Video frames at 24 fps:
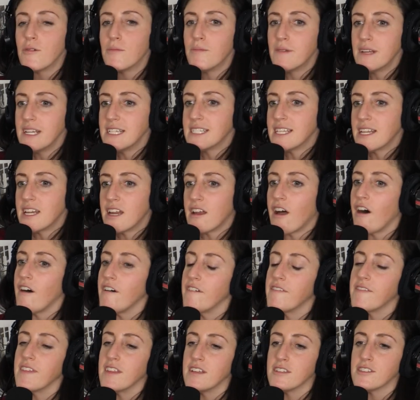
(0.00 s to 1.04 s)
the reason it
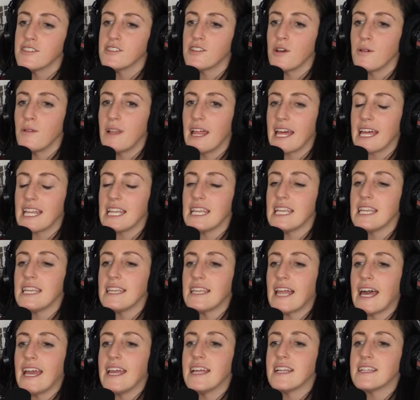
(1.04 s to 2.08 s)
all feels so like
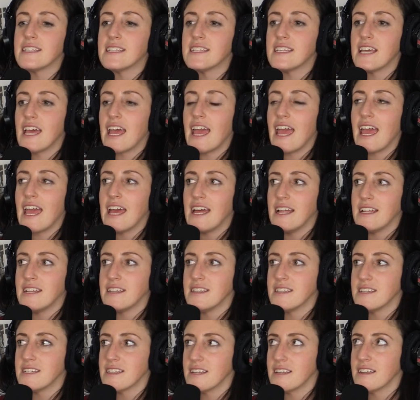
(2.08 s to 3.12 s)
light
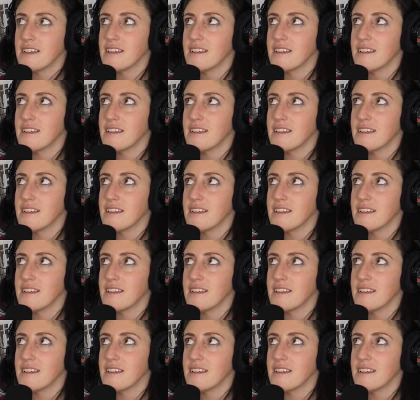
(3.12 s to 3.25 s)
and